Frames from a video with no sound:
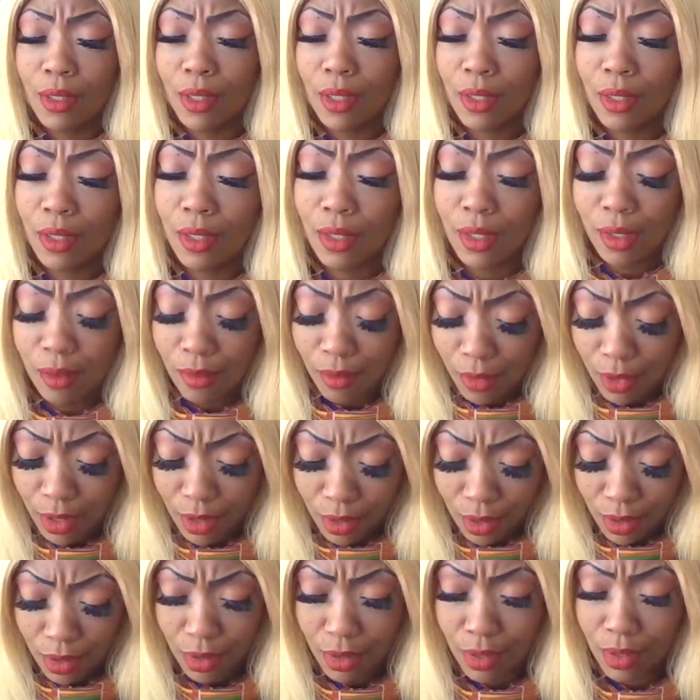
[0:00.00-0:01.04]
This is some
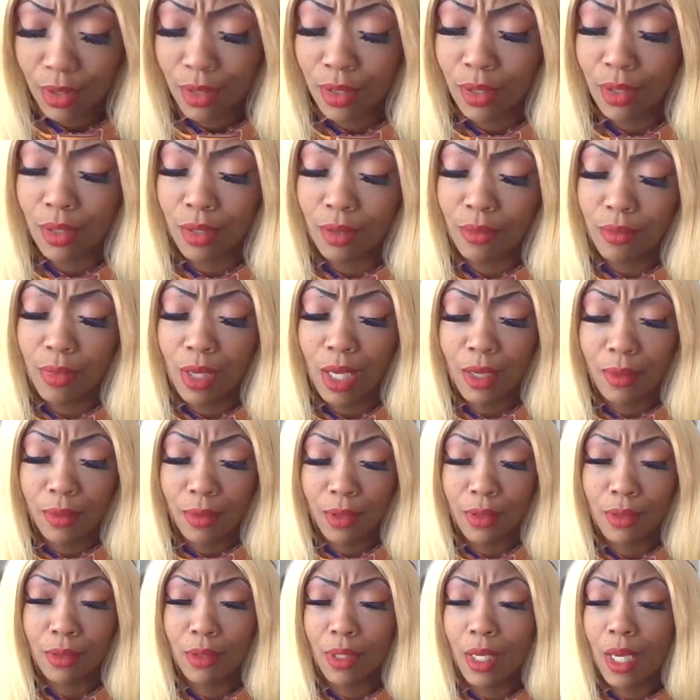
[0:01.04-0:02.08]
good shit, baby.
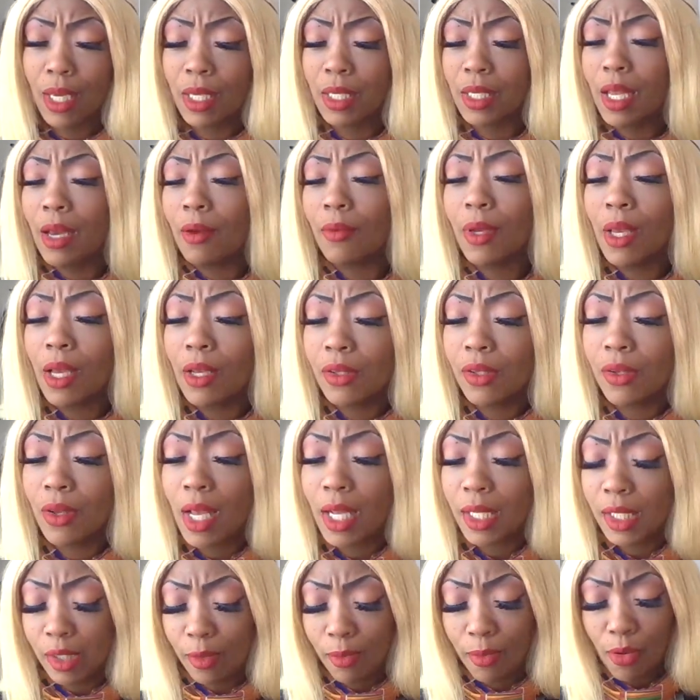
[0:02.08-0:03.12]
Okay, now we also
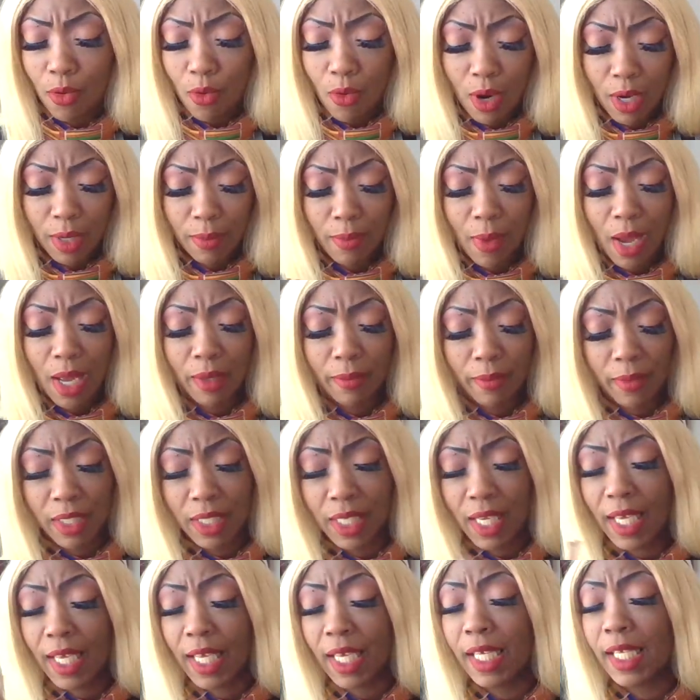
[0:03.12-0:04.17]
got support. Bottom of the
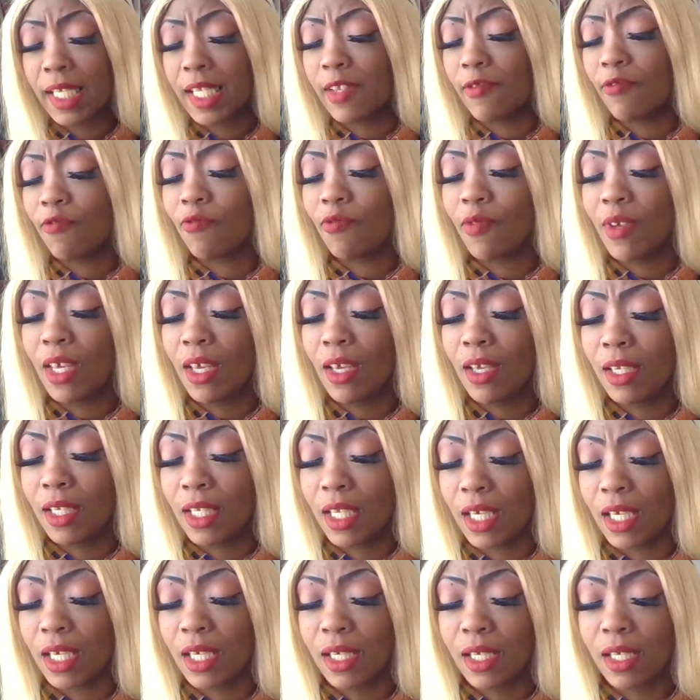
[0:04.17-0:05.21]
deck is
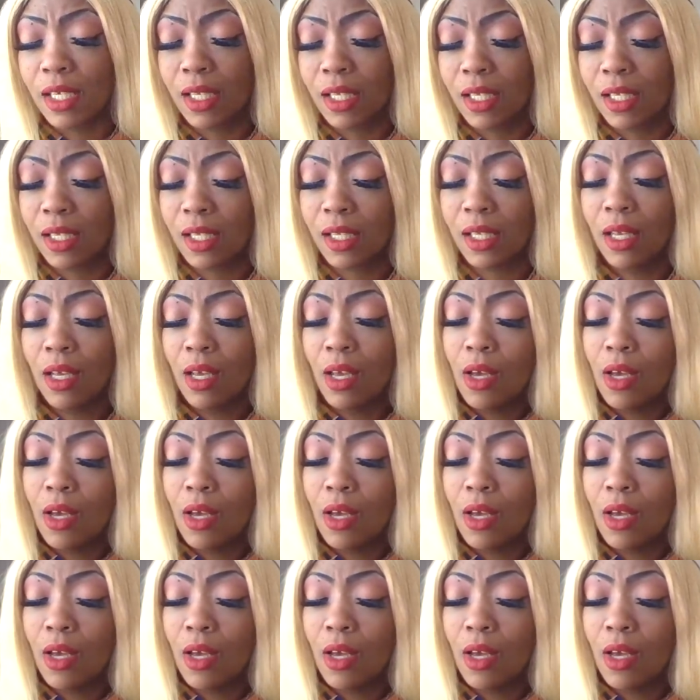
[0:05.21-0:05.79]
feelings.